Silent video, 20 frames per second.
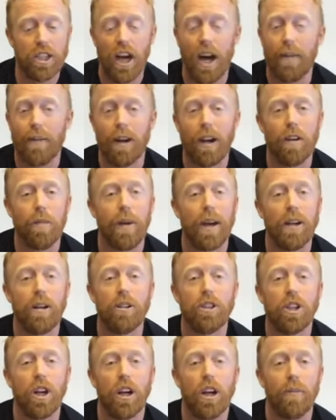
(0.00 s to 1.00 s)
job on everybody
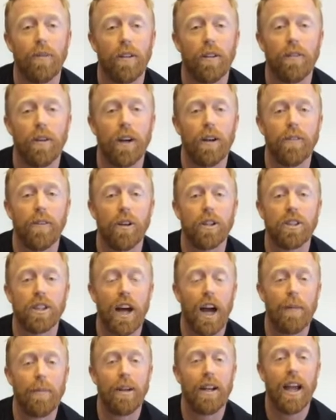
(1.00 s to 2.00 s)
who showed up for the very first
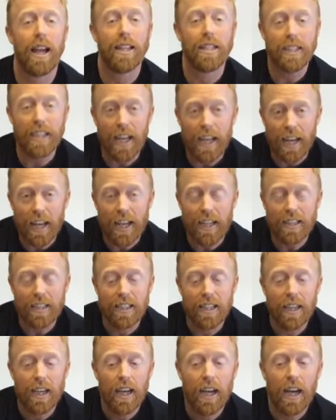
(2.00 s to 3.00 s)
time and did
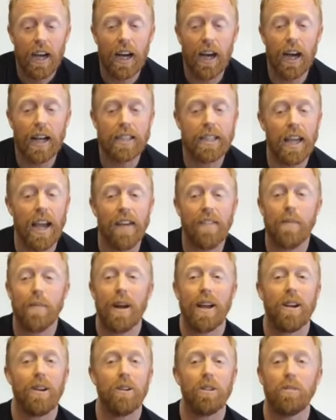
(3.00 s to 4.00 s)
it. To
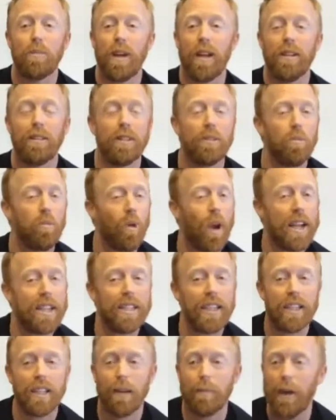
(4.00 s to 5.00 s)
everybody who's been
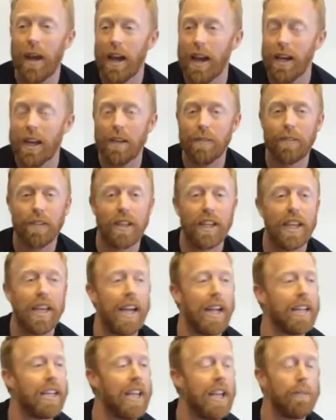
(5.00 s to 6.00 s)
racing
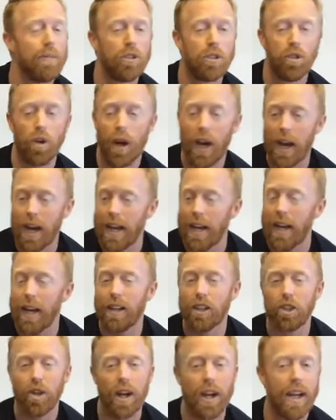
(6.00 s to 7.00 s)
competitively and keep training
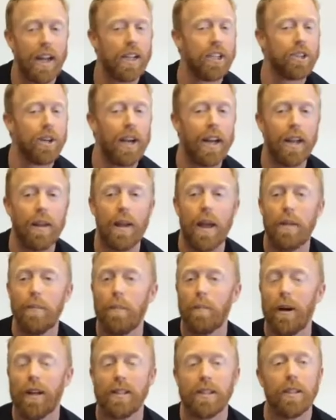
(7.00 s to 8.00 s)
and training and training
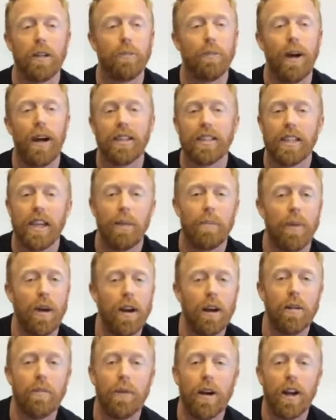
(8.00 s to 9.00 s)
and busting their butt to get
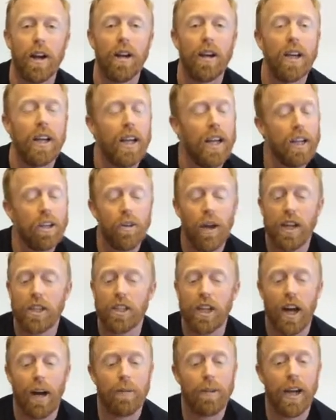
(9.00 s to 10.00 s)
better and better,
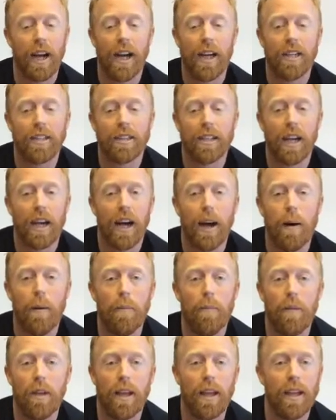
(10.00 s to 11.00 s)
great job, guys. I